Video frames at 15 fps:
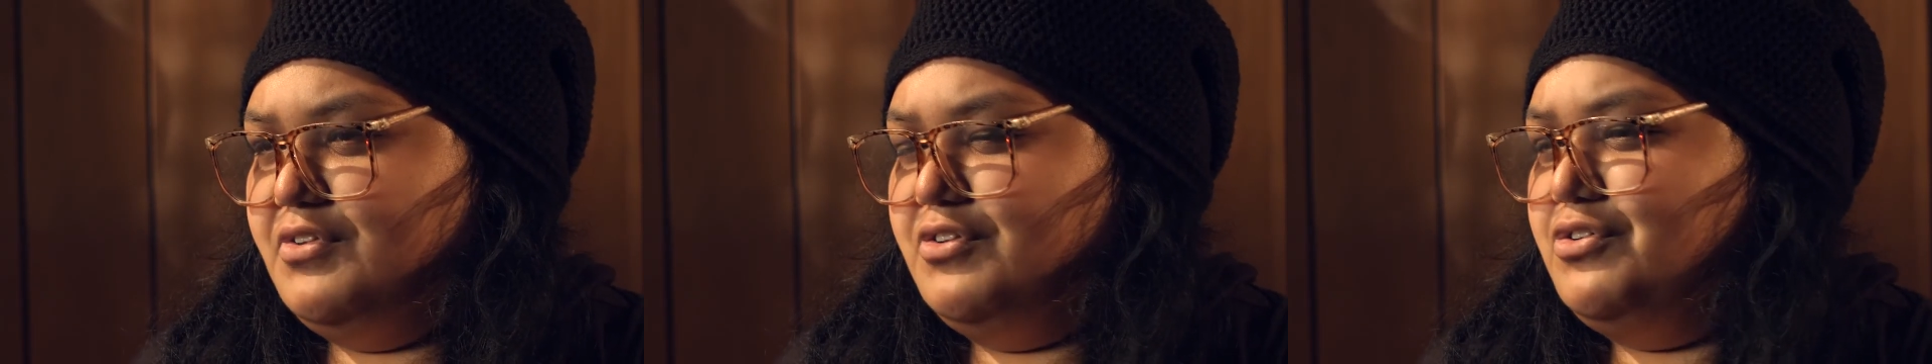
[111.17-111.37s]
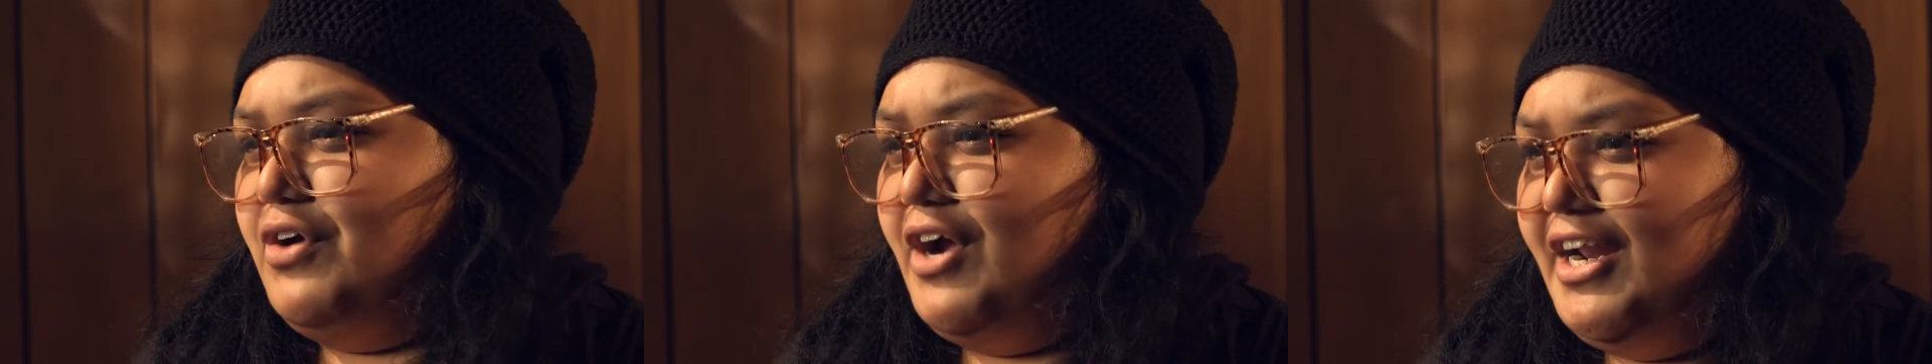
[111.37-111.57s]

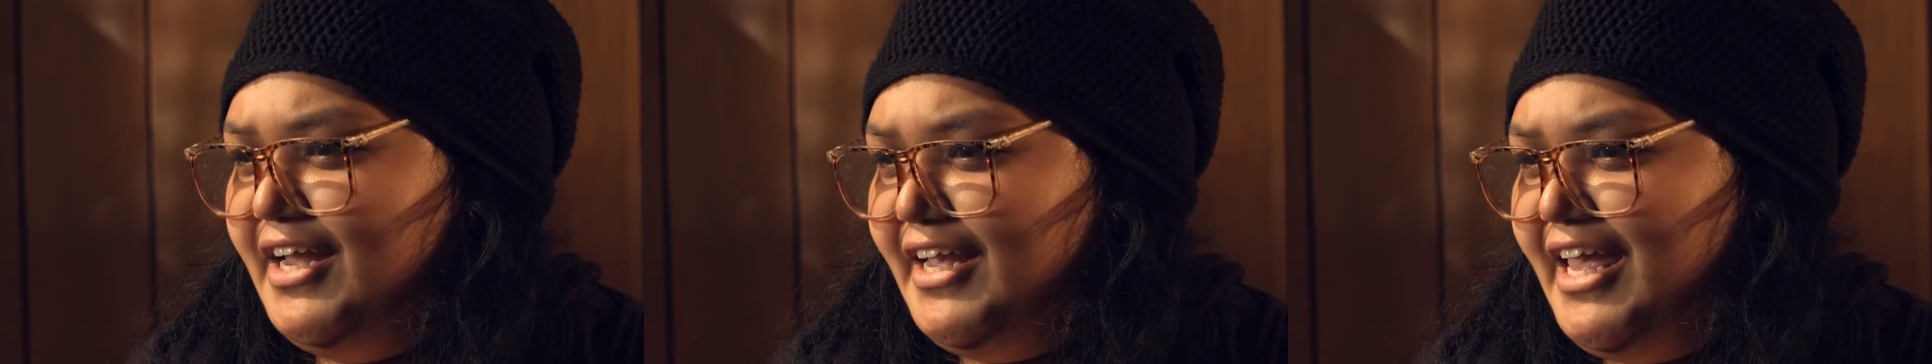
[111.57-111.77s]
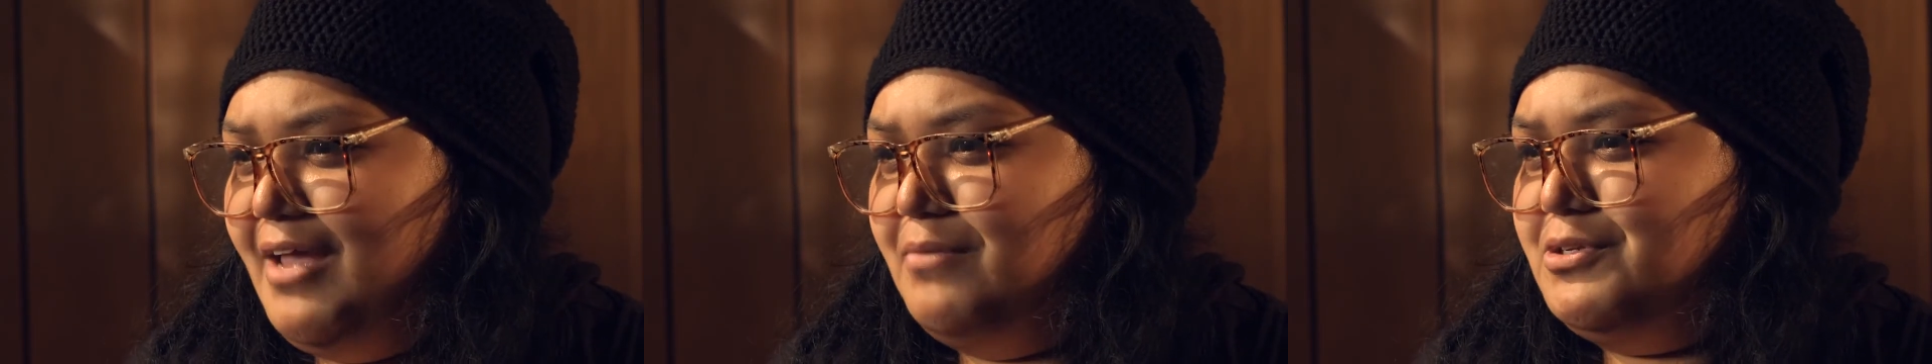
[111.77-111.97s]
trying
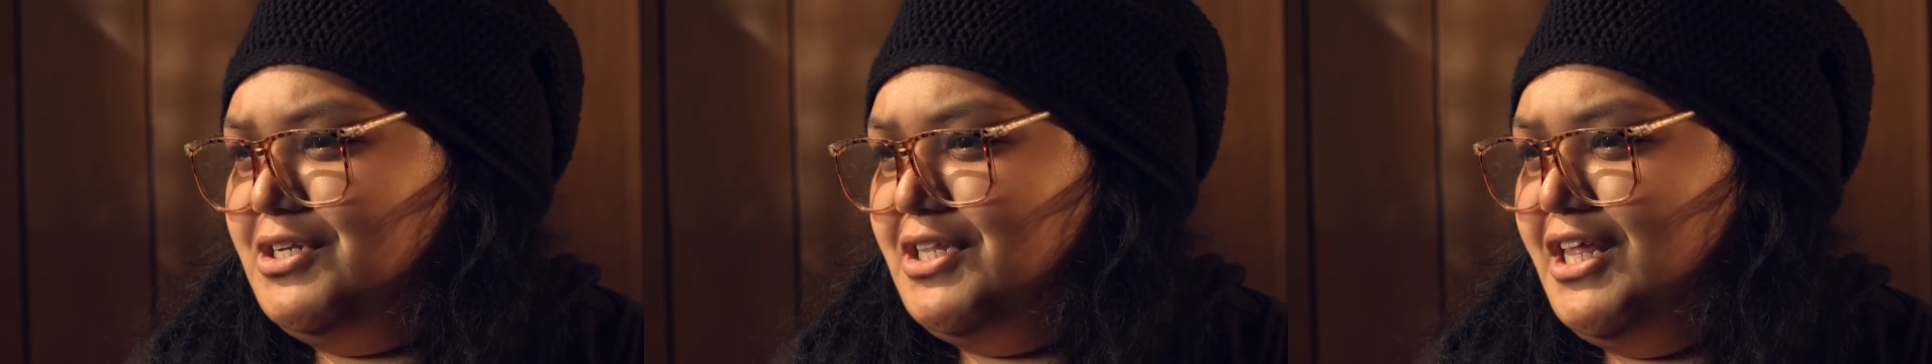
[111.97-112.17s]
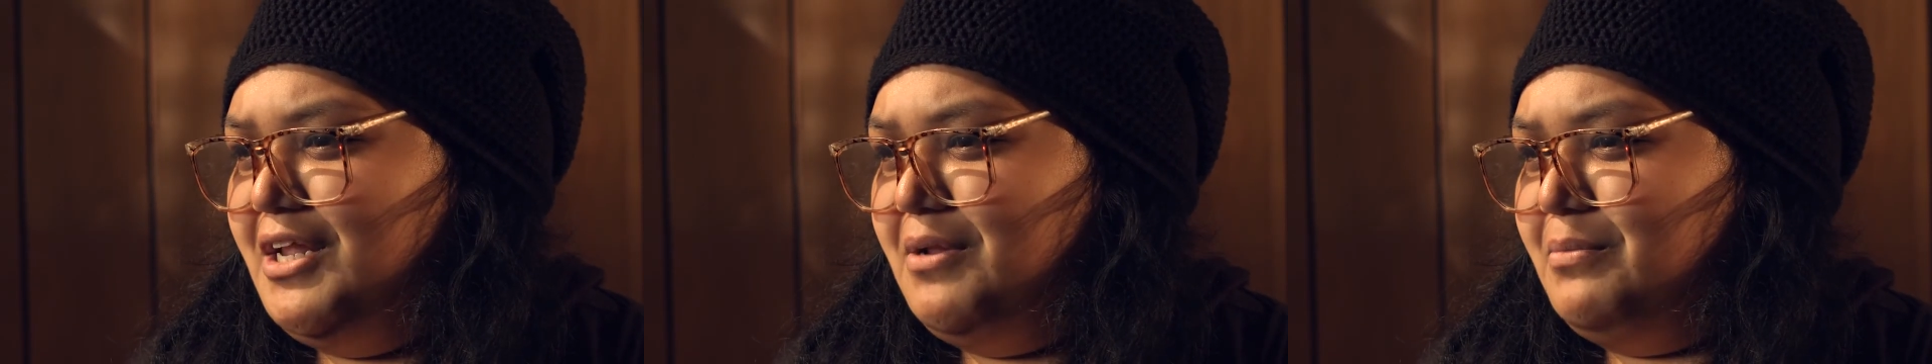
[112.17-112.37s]
to
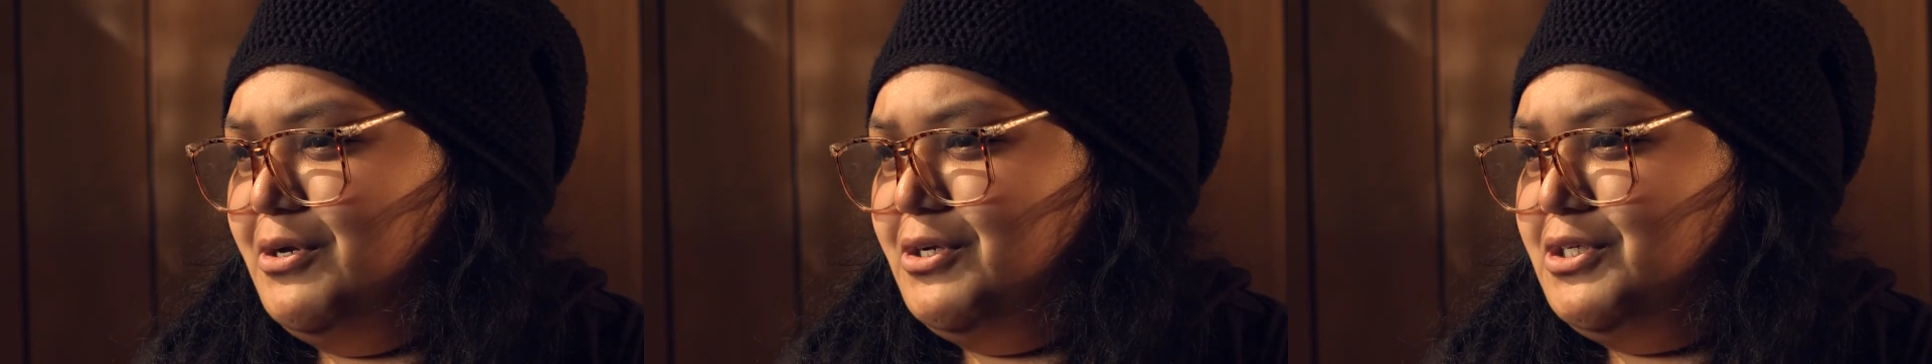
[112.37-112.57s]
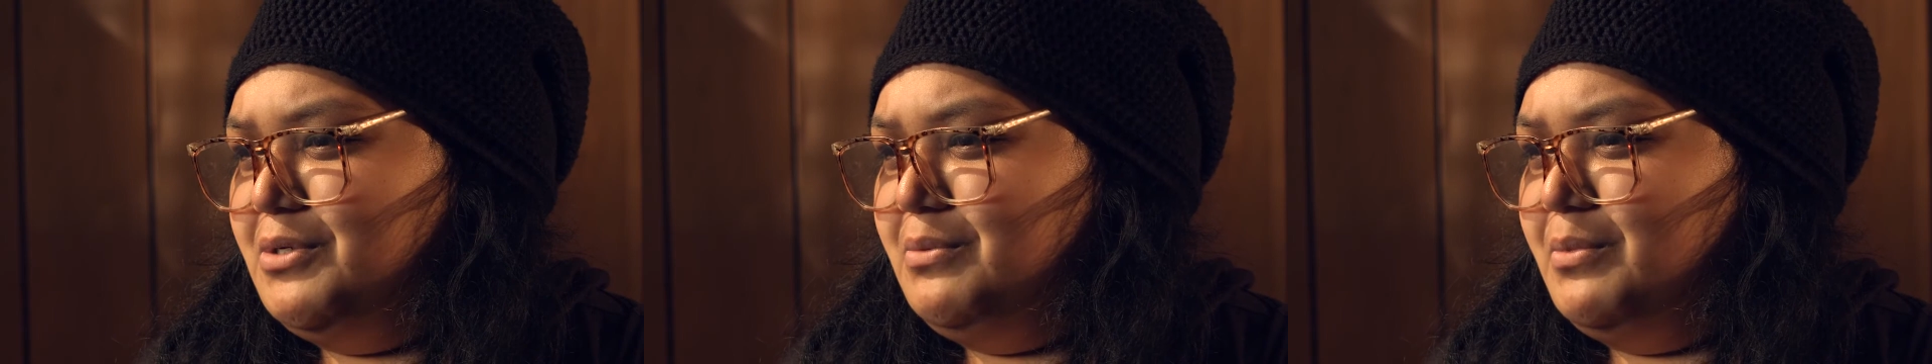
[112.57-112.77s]
capture that
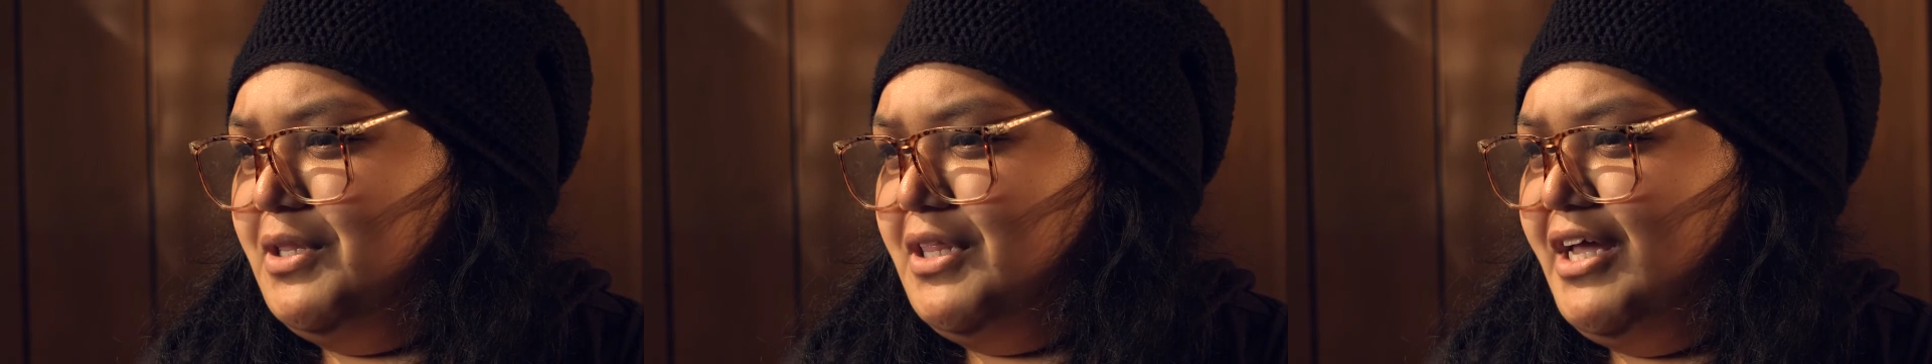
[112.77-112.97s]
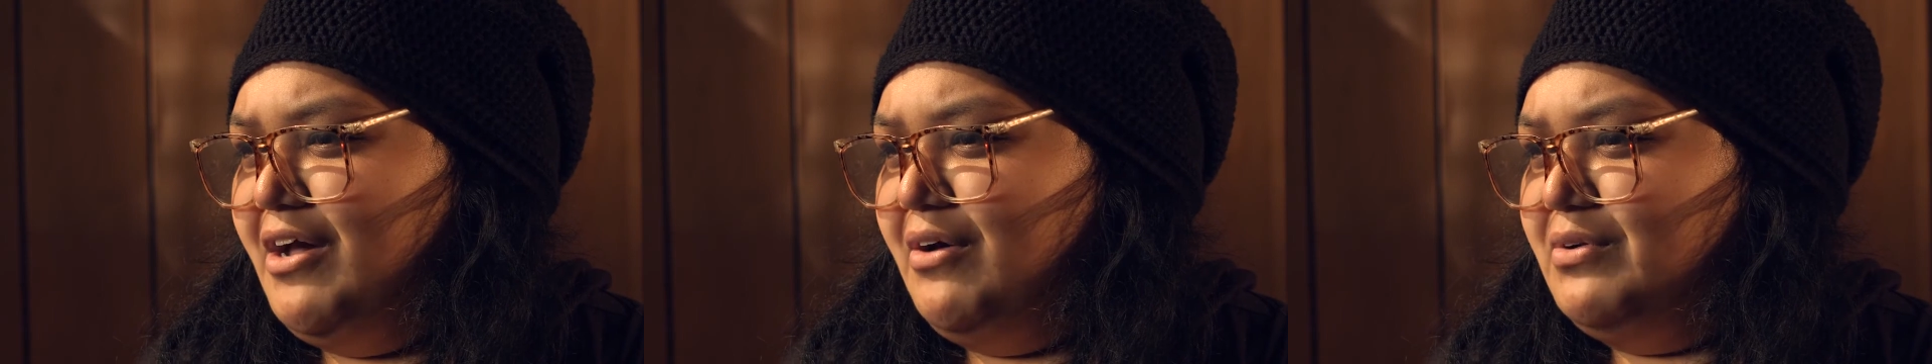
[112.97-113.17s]
emotion
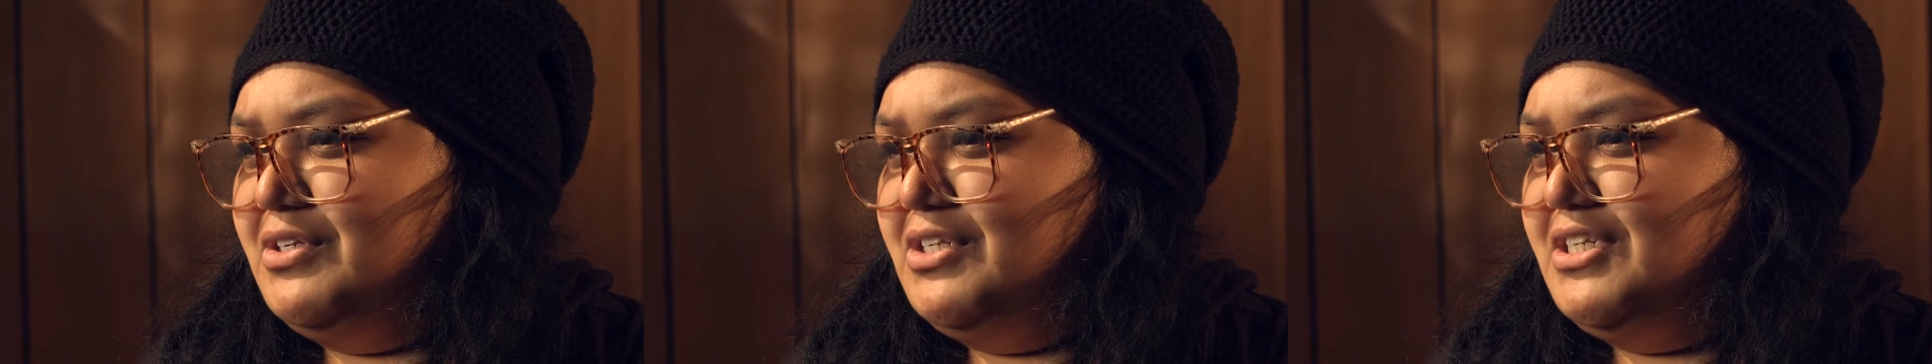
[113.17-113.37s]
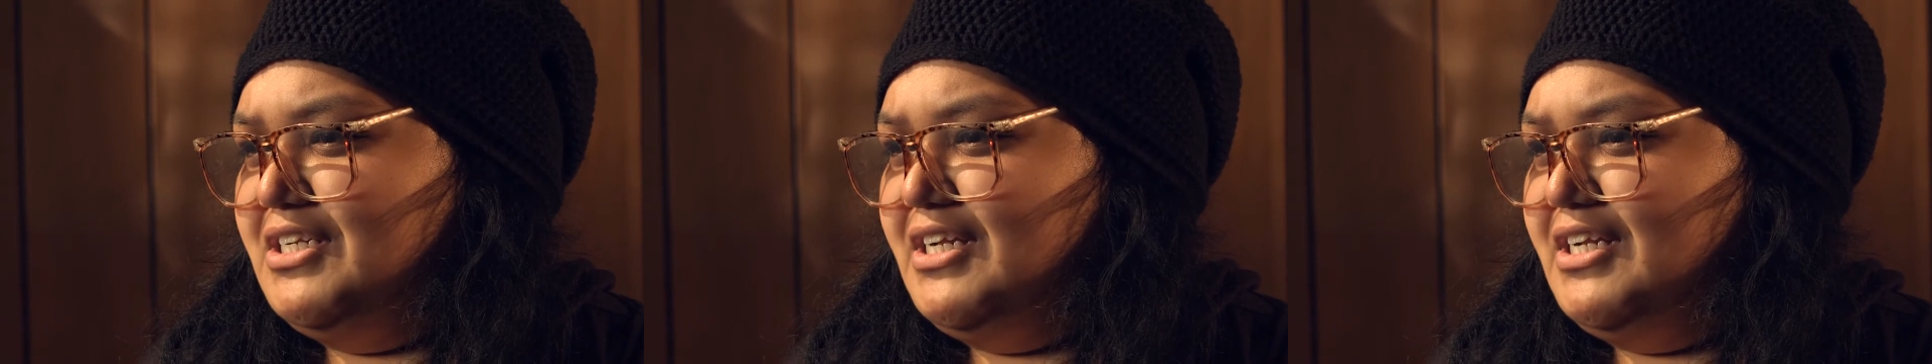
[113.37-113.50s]
without